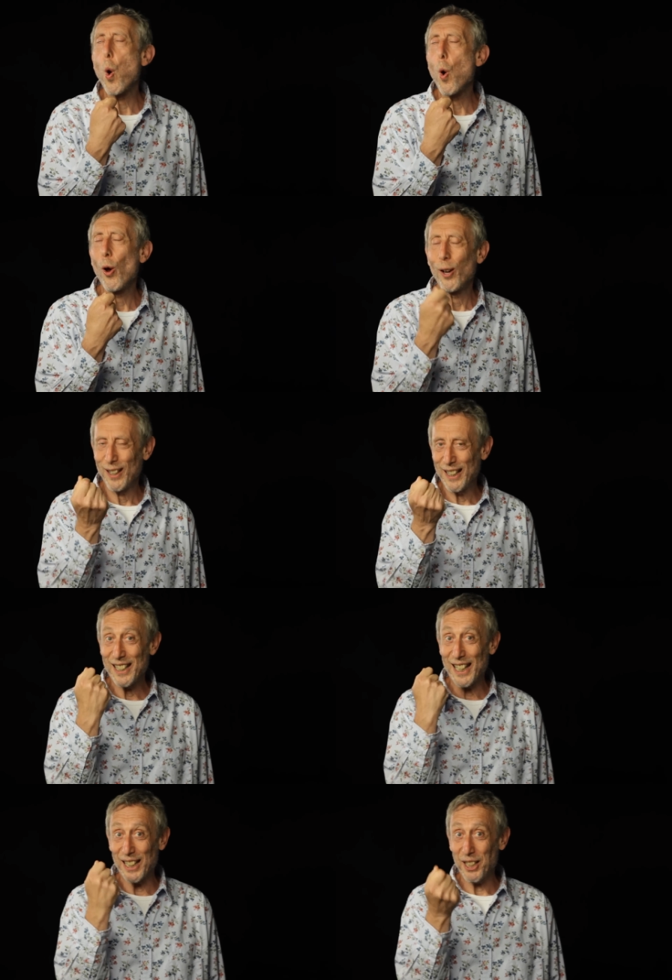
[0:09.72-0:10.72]
whoo,
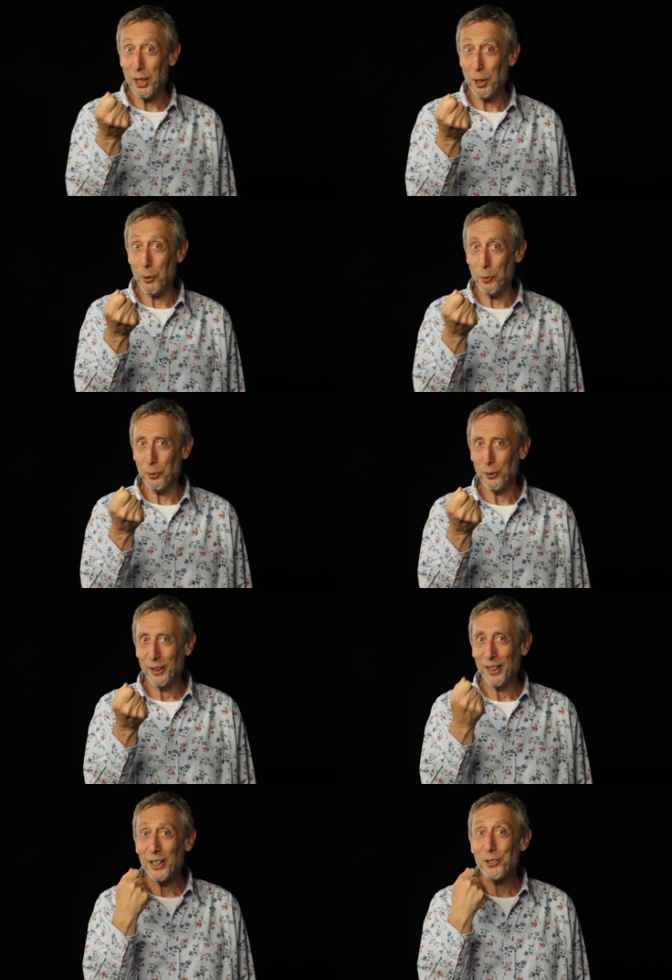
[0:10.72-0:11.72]
till it's cool.
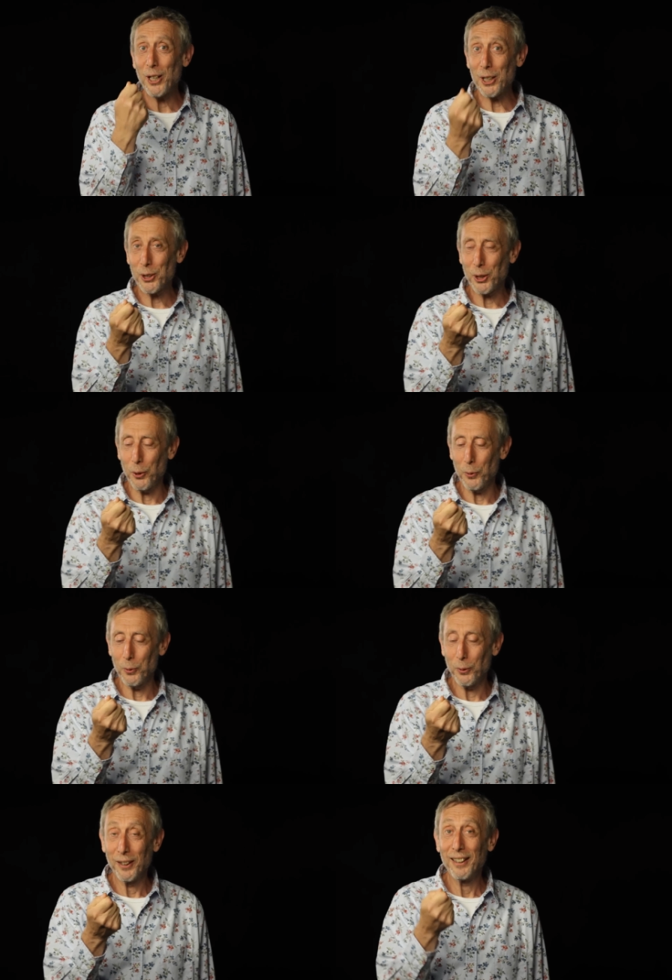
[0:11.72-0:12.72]
Just
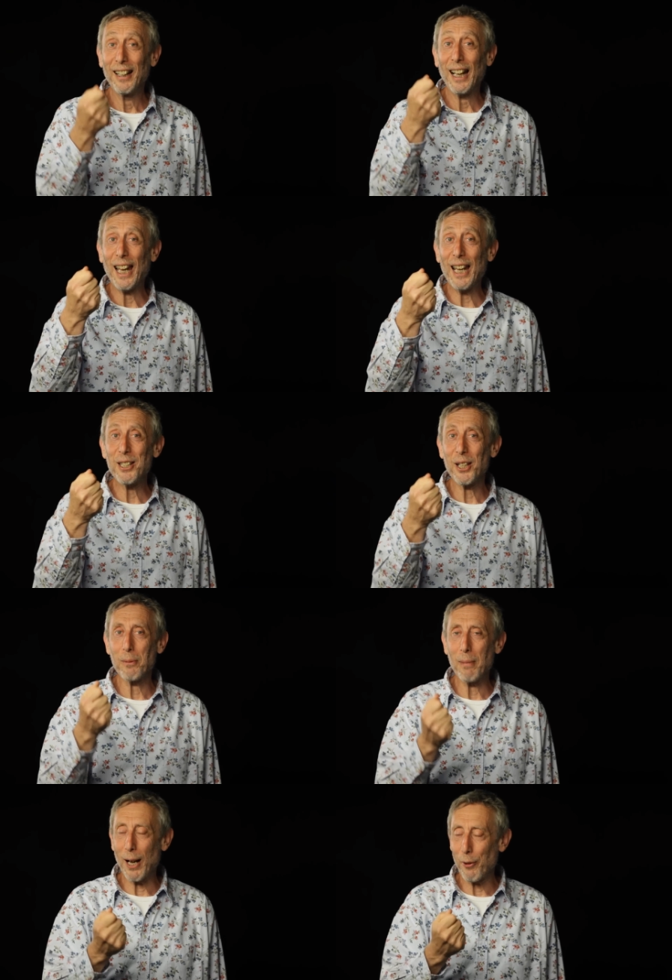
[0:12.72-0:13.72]
cool. Into
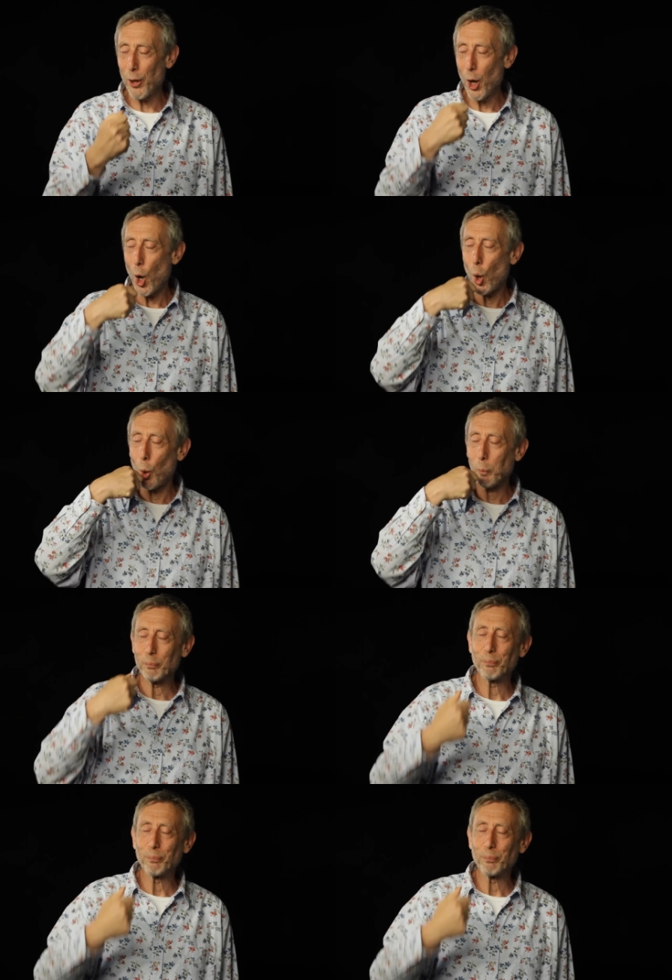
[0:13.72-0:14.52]
the mouth. Whoo,